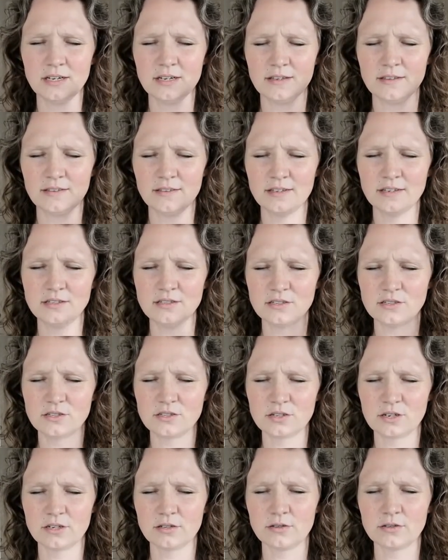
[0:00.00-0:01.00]
this is
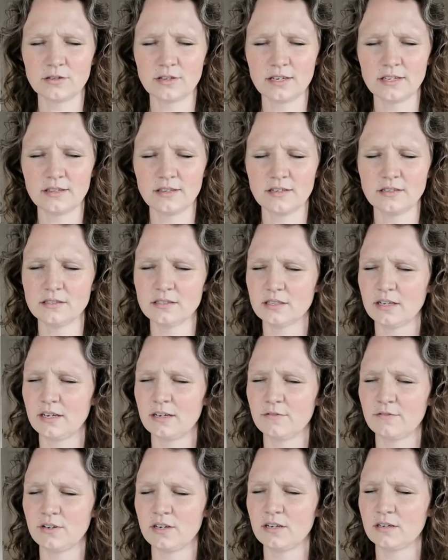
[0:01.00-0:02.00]
starting to look like the inside
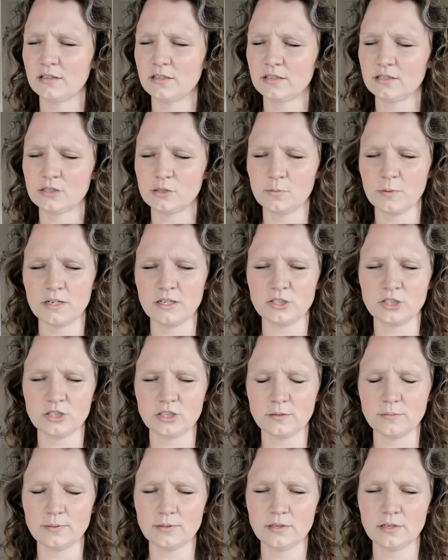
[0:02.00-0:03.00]
of an alien
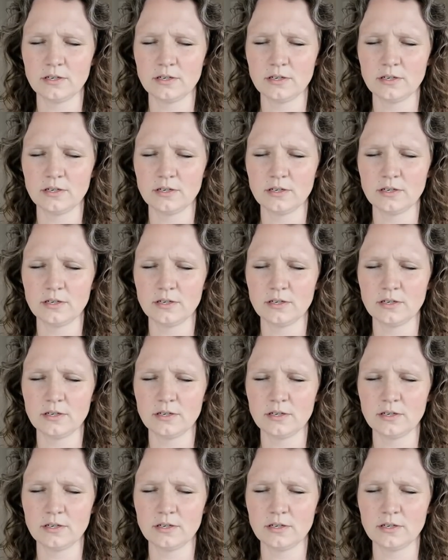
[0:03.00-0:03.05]
spaceship.